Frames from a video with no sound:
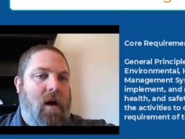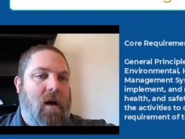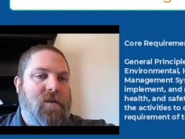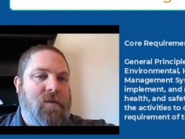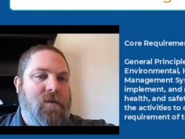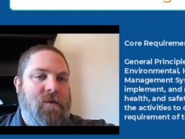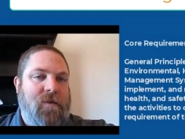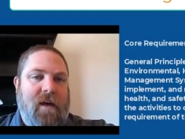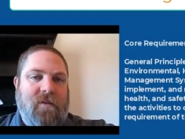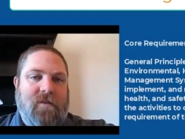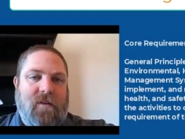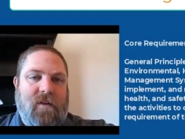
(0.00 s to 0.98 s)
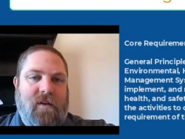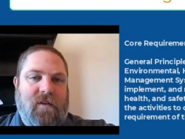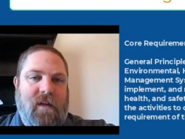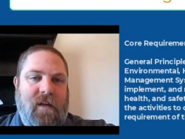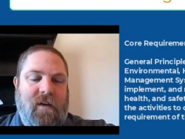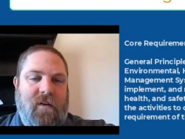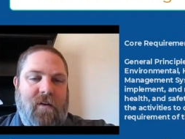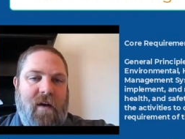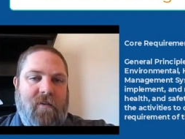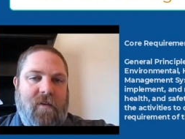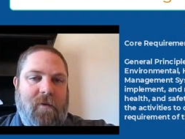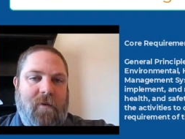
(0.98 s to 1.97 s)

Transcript: R2 2013, you have to